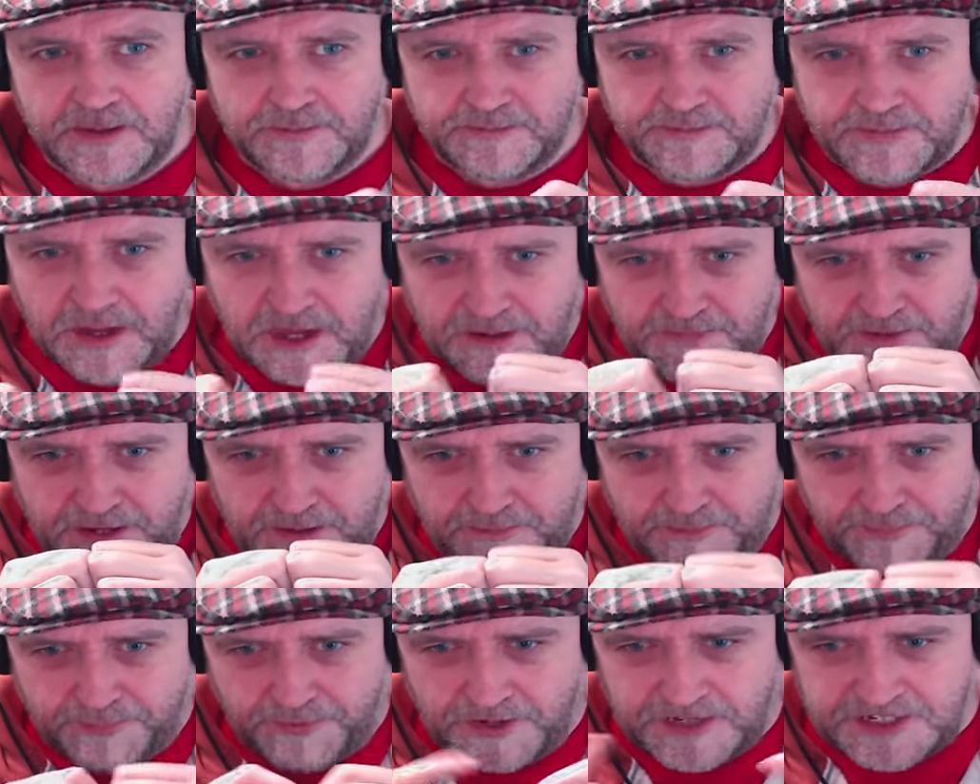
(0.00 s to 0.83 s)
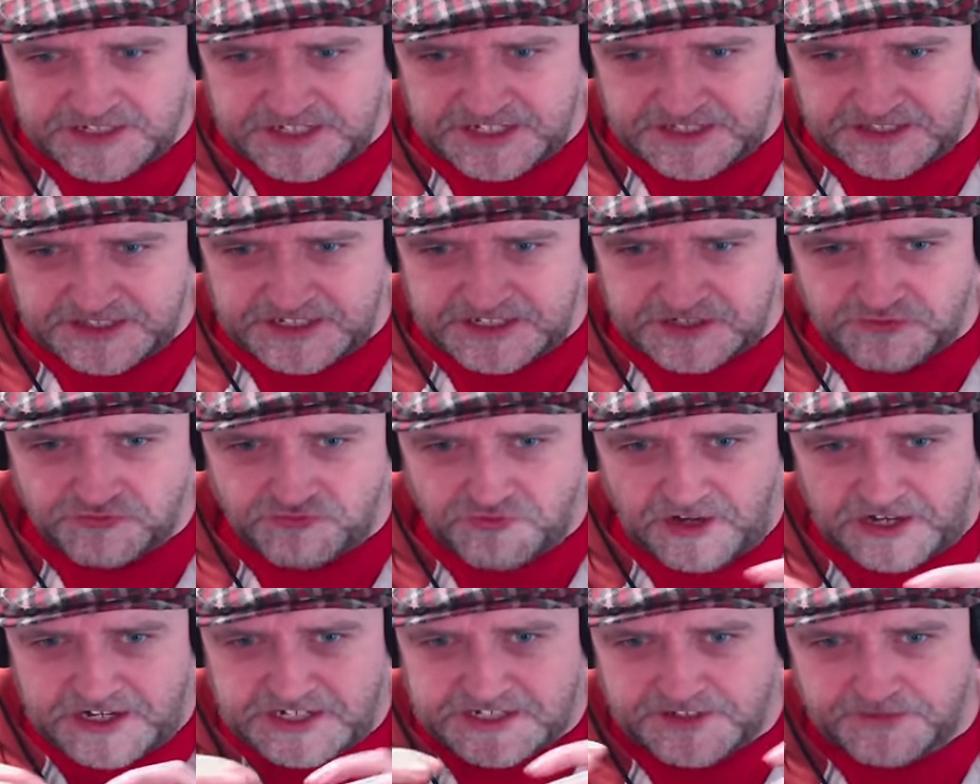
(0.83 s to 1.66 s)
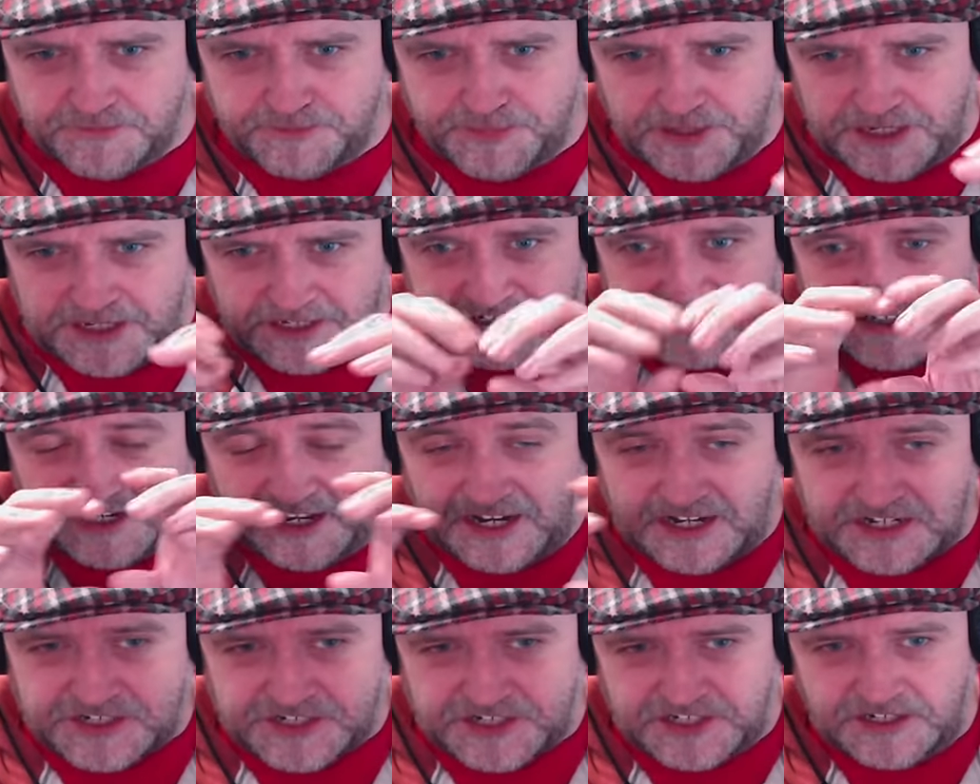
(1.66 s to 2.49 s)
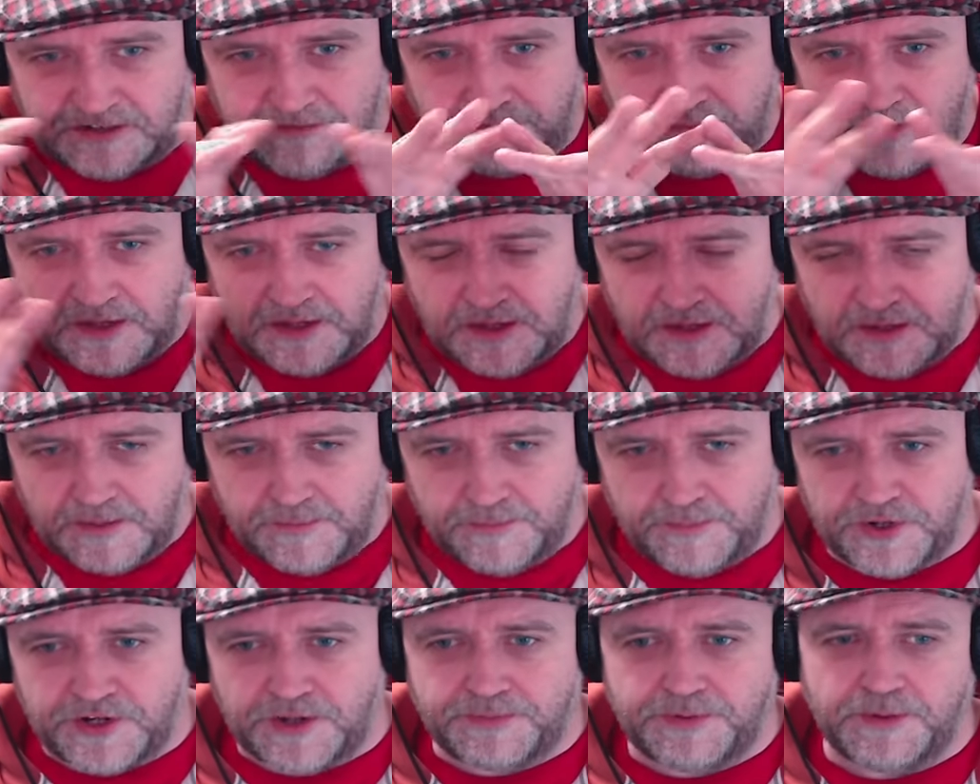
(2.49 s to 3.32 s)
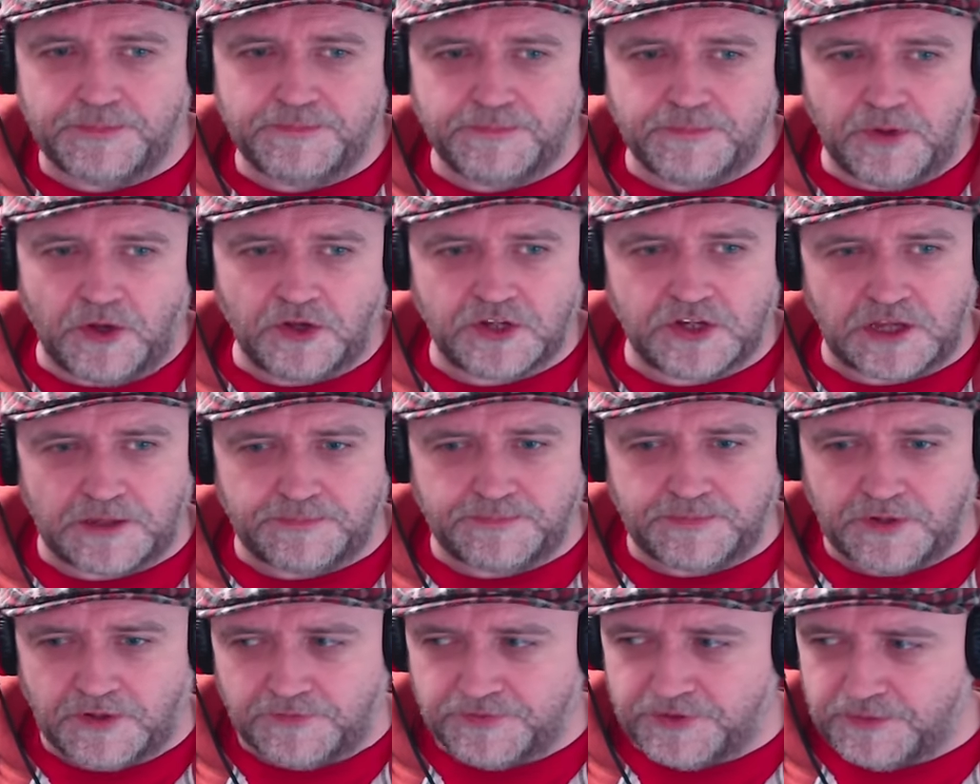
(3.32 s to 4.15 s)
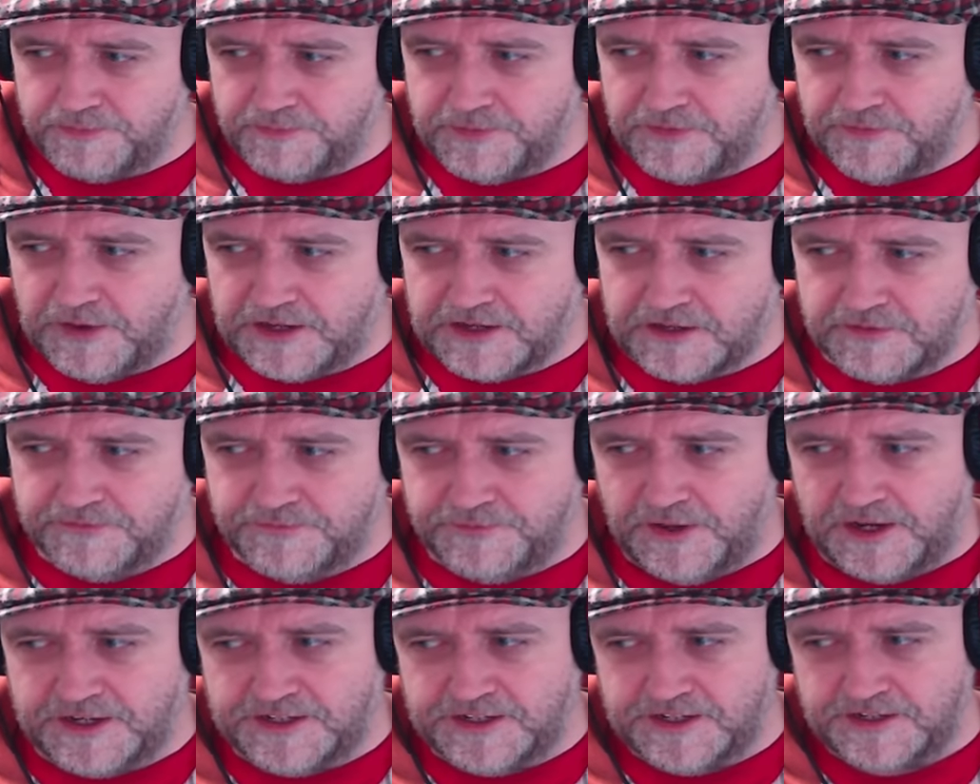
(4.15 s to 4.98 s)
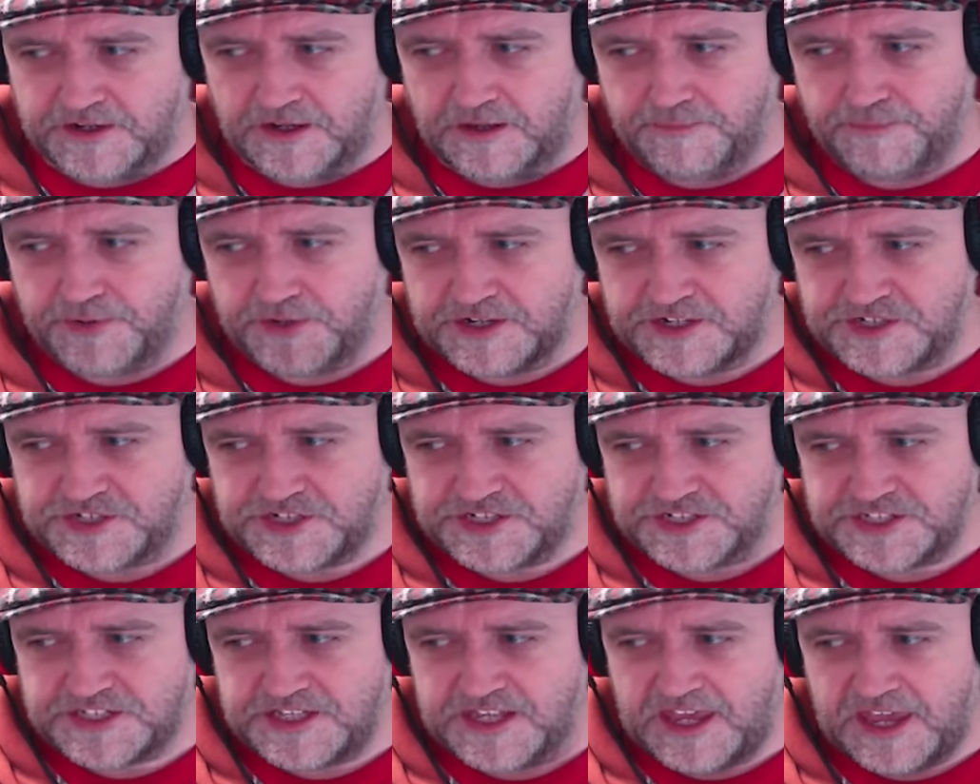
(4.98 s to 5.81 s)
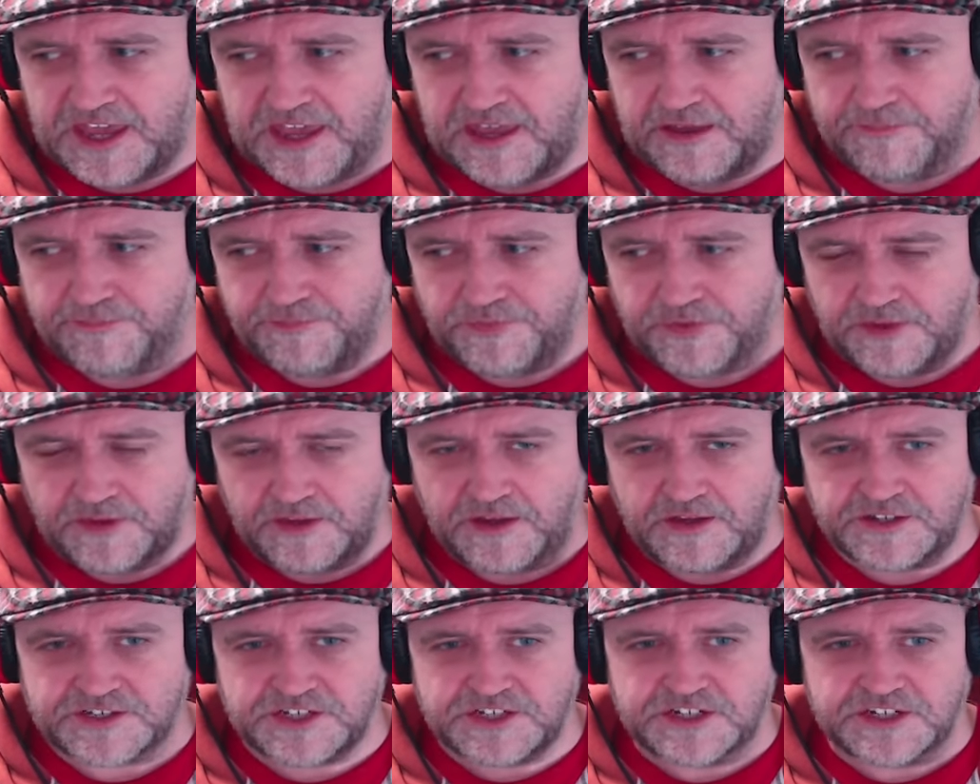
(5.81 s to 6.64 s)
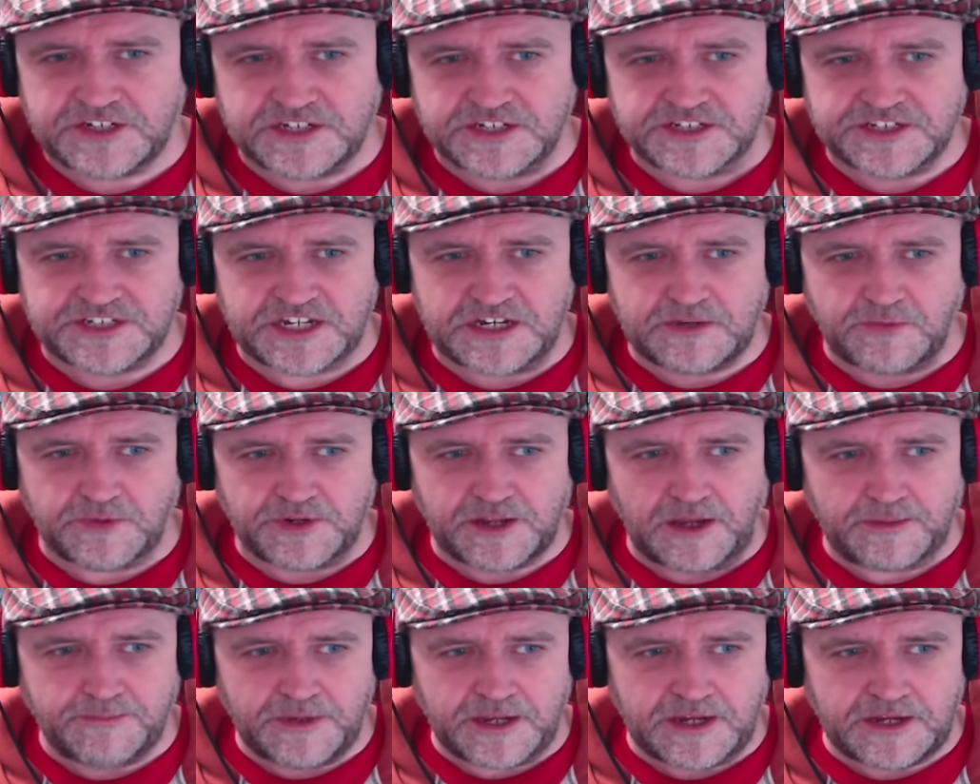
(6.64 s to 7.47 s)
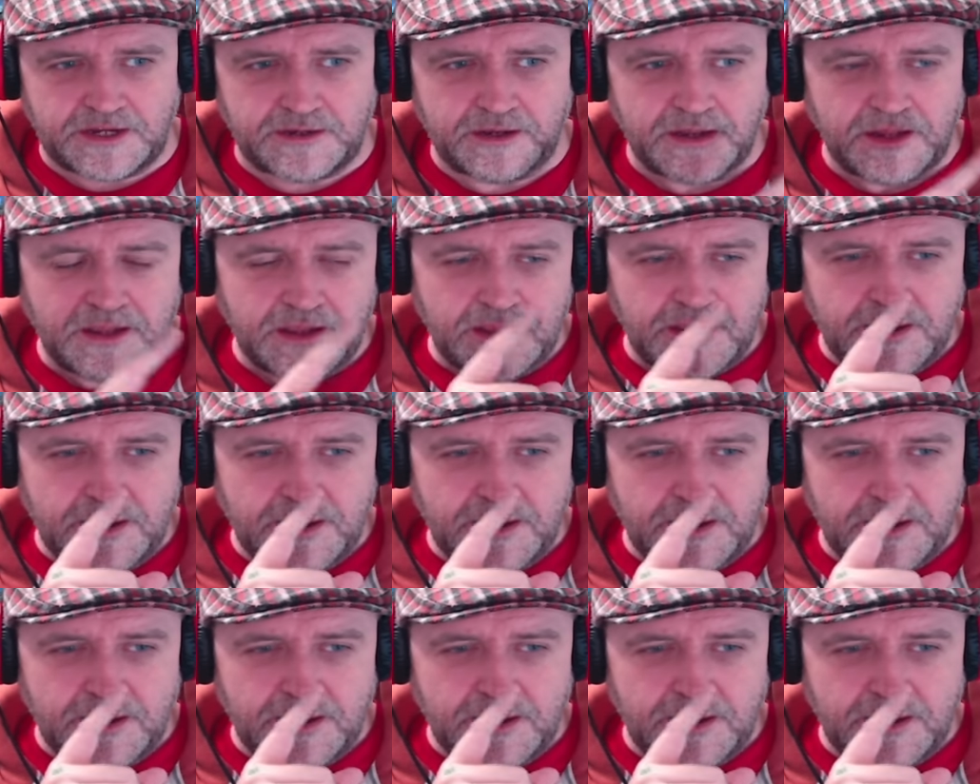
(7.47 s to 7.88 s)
Maybe it brings in this race of beings. I actually put up a mock-up of them. If I can find it, I'll put it just there, uh, so you can see what I mean.